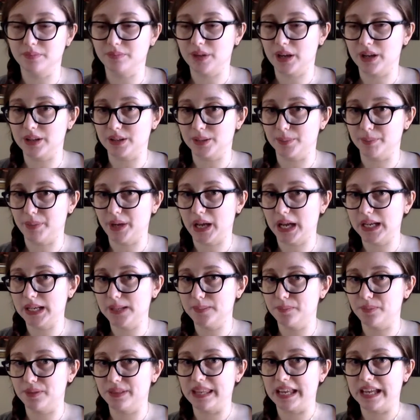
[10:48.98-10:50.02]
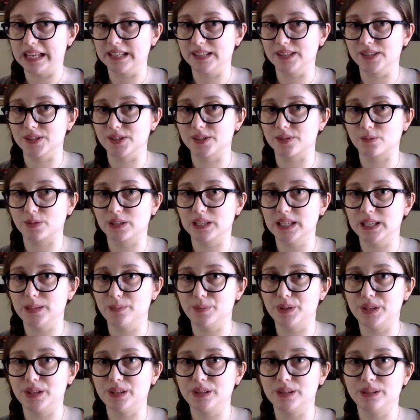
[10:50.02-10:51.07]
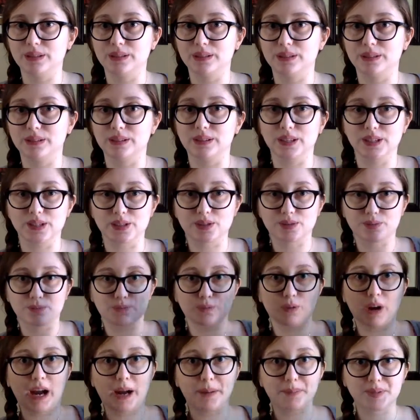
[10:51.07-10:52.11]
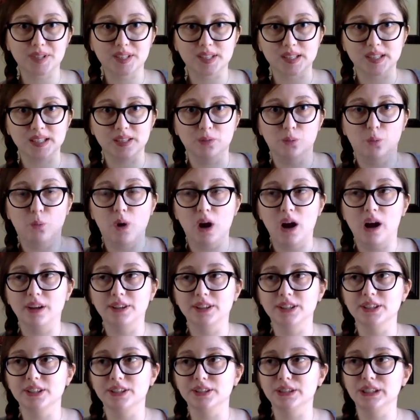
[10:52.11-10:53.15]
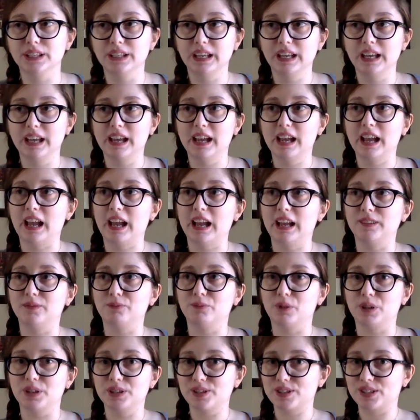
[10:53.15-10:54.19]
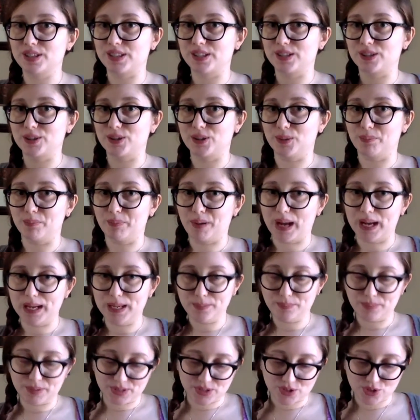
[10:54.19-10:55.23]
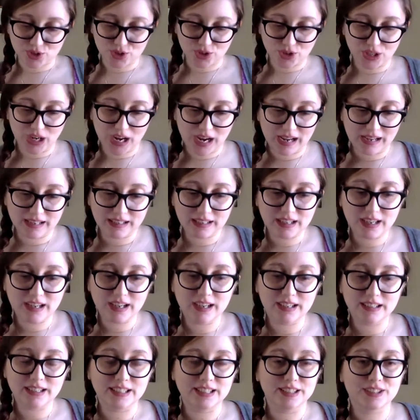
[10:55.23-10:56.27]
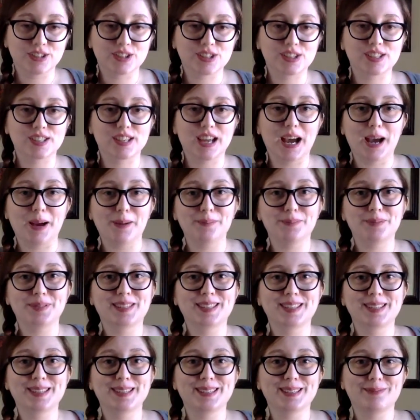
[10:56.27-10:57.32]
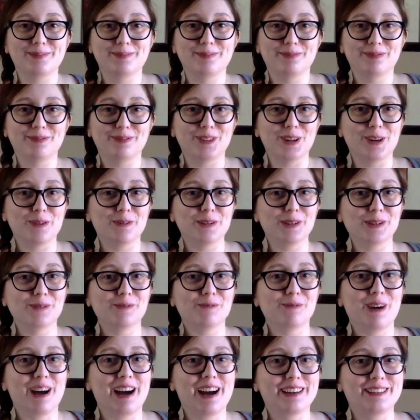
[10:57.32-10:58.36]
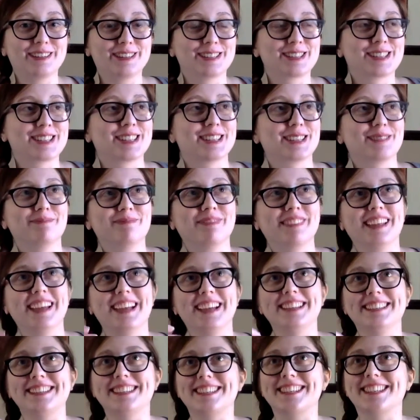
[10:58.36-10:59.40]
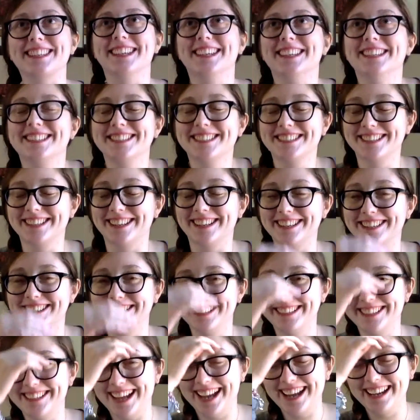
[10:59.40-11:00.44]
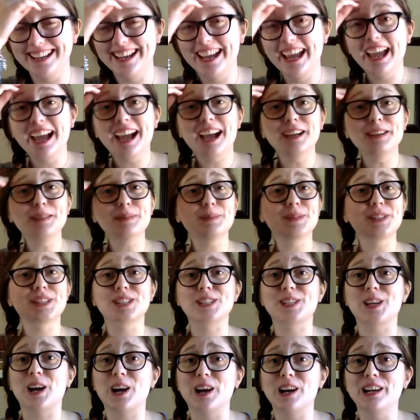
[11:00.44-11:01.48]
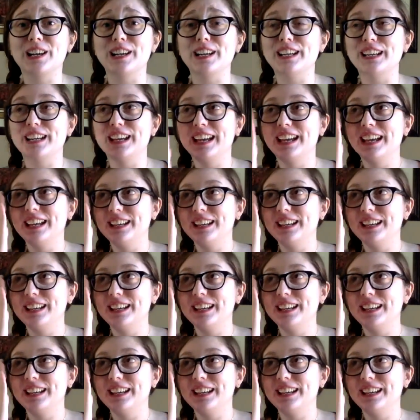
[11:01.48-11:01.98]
on the pipe that is keeping this rhapsody watered, and once the pipe is cried on, it stops flowing water to the plants and they die. I am sorry.